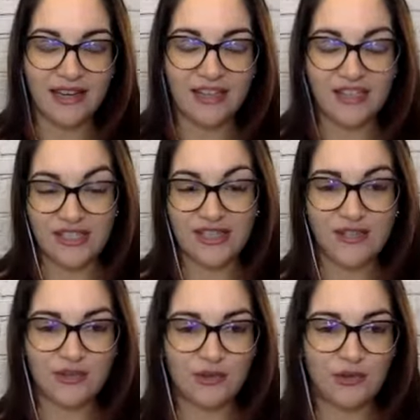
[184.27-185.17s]
she's in
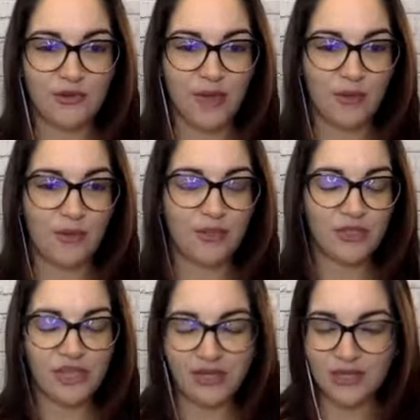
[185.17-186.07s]
this group, and we were
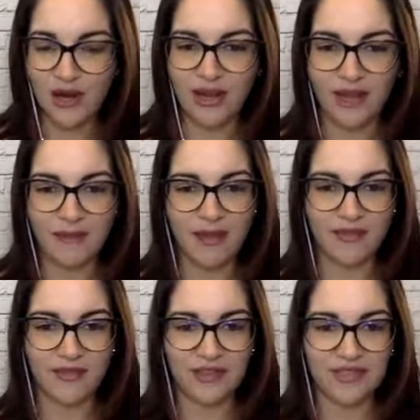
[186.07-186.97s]
just talking
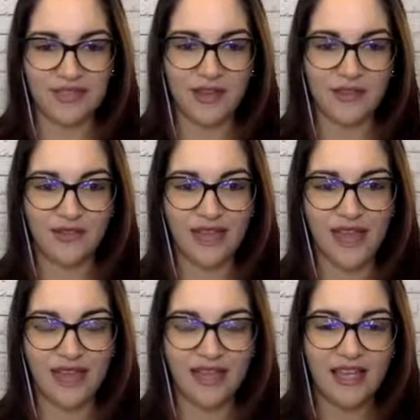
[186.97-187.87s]
about this the other
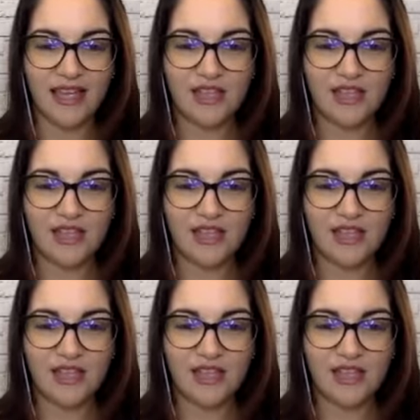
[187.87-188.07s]
day.